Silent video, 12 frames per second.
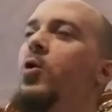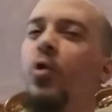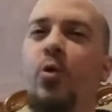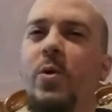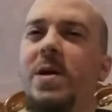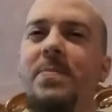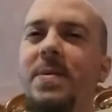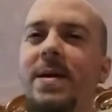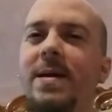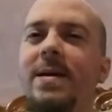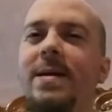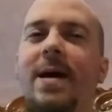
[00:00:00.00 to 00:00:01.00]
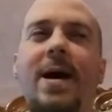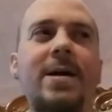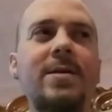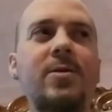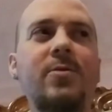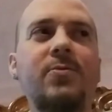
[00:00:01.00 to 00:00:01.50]
creepy
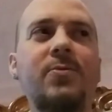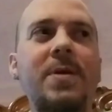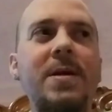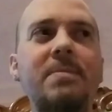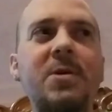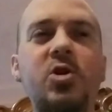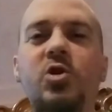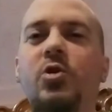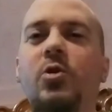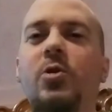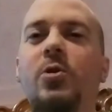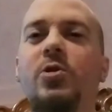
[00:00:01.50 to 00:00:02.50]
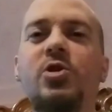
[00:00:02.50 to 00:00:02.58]
kind of immature,